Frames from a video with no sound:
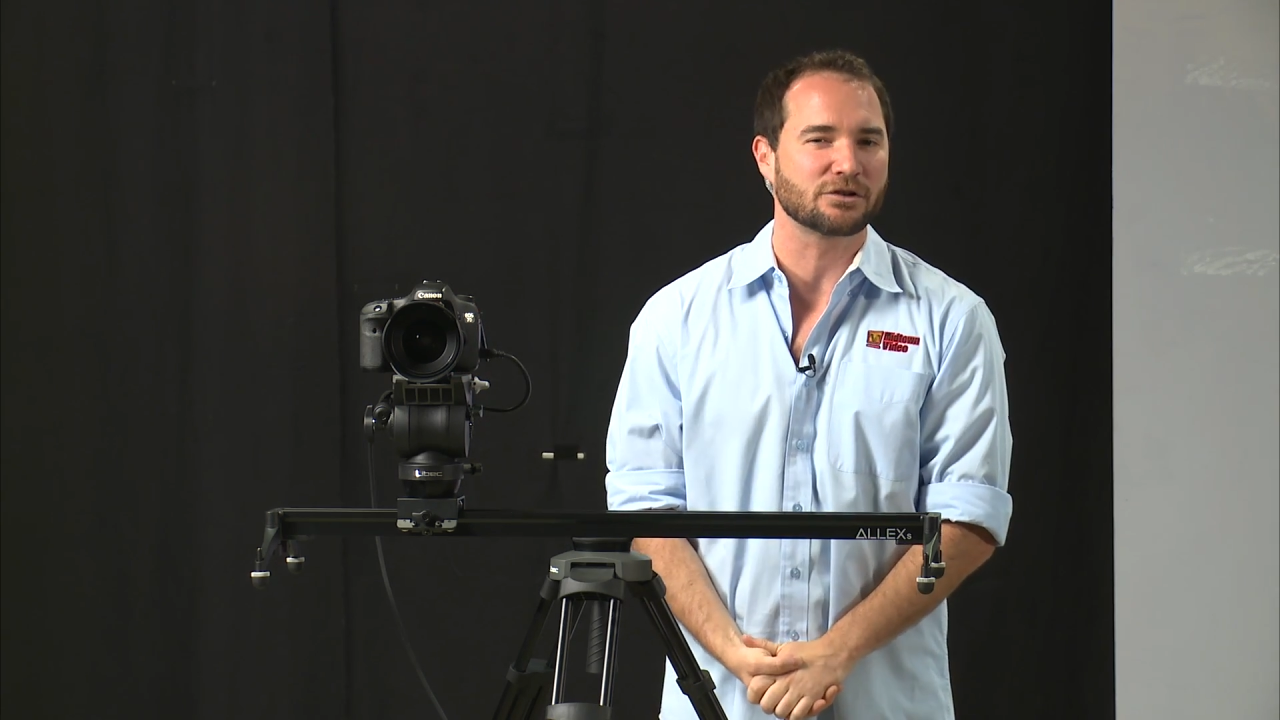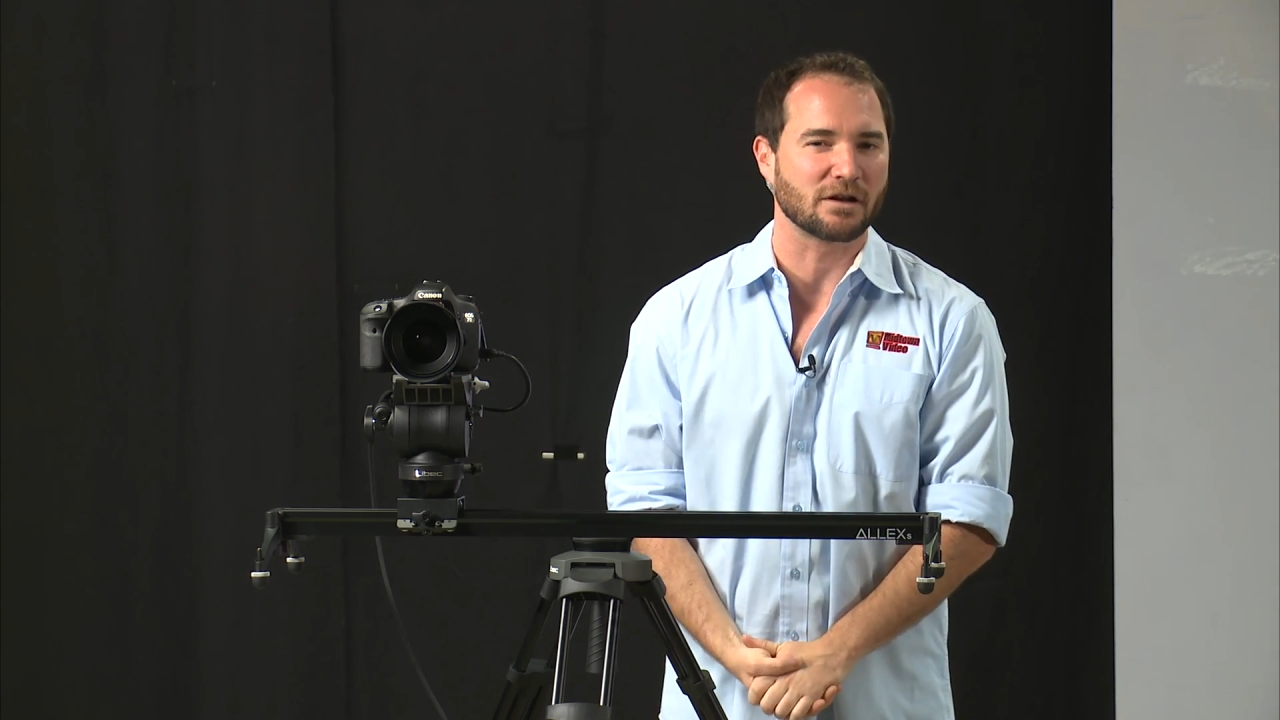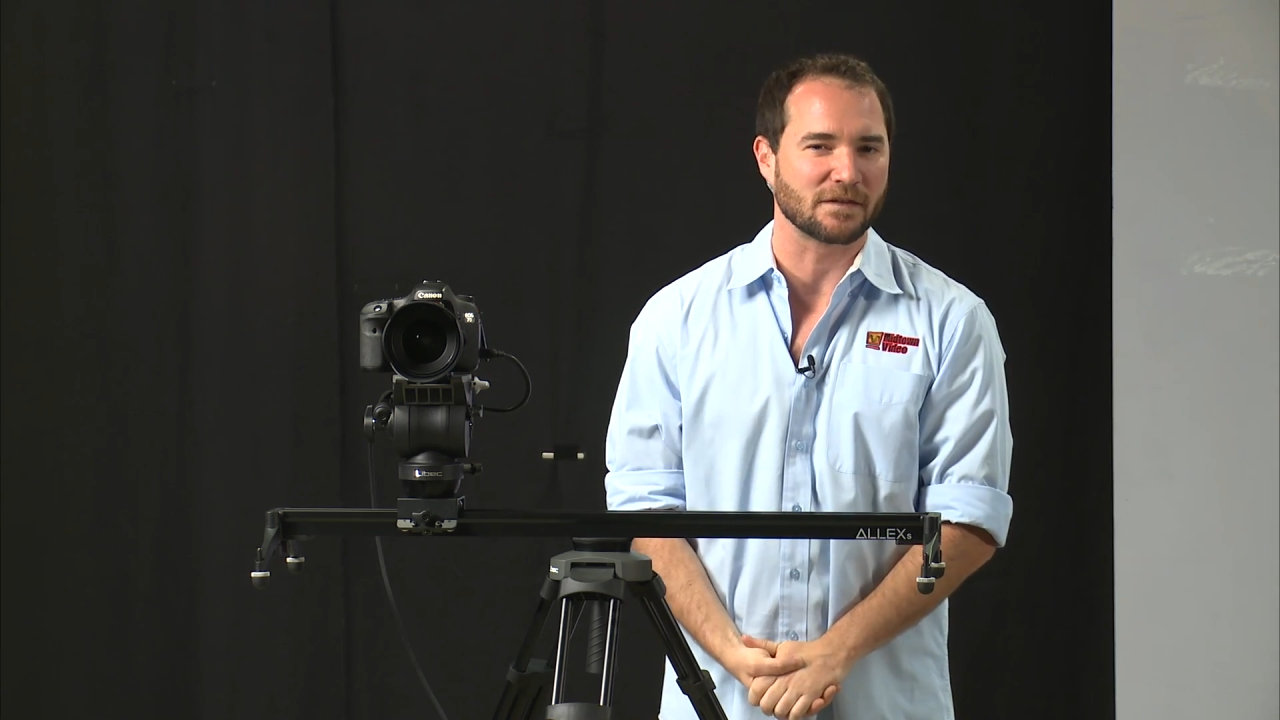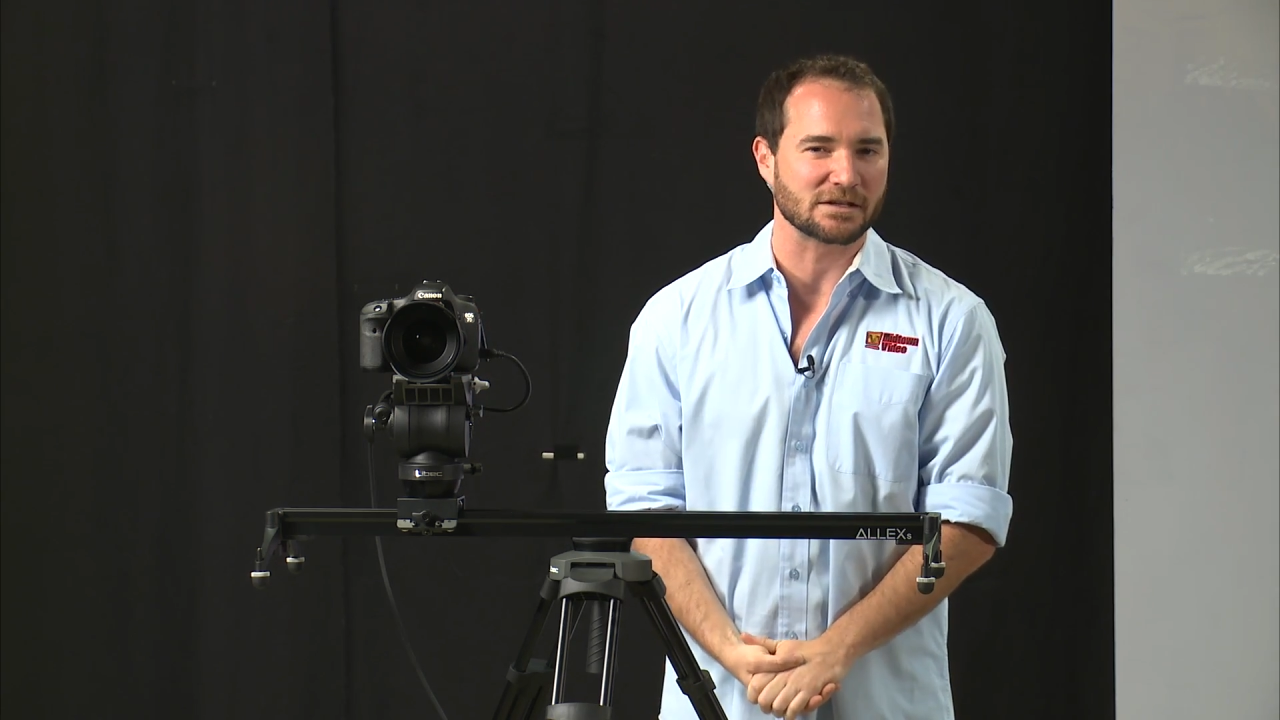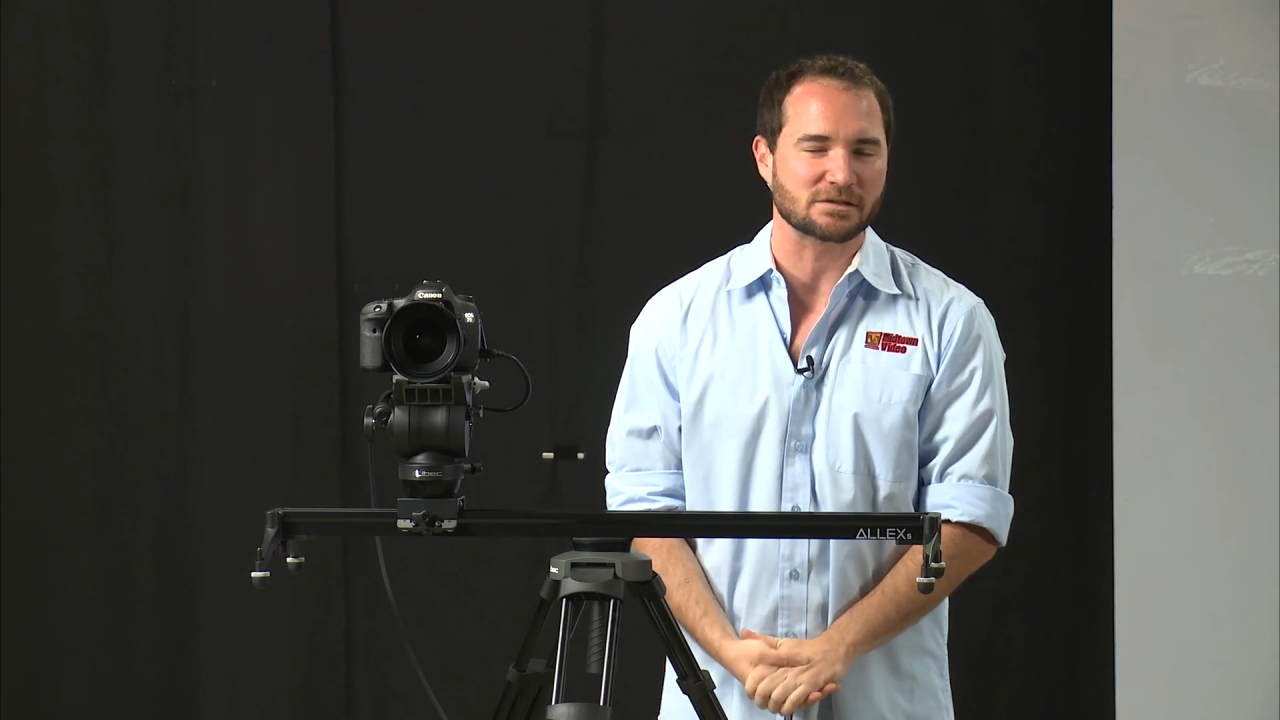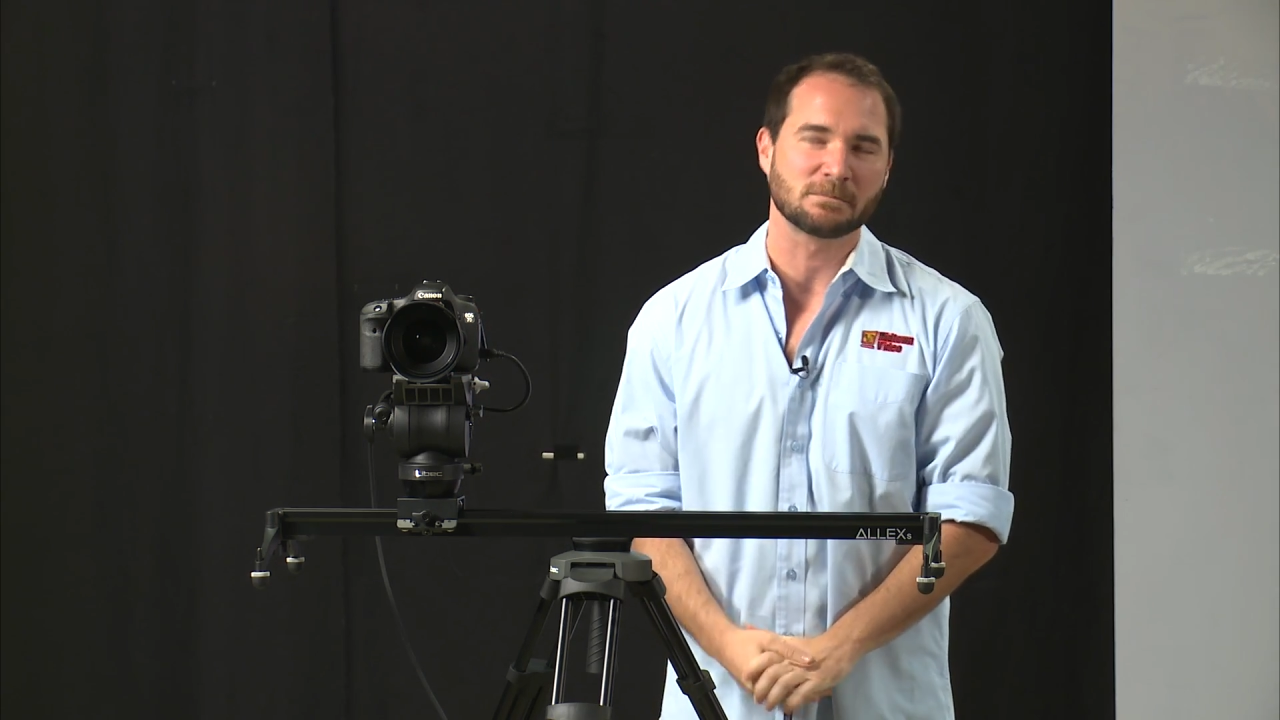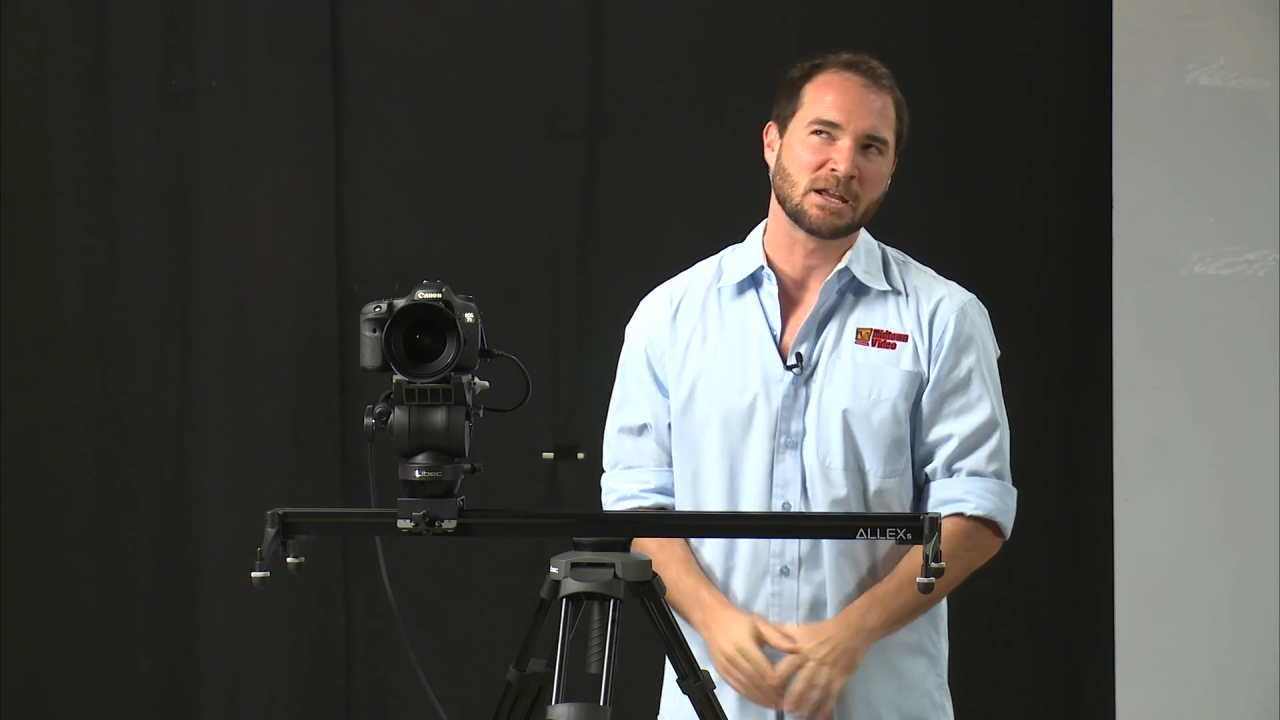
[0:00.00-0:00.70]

on this.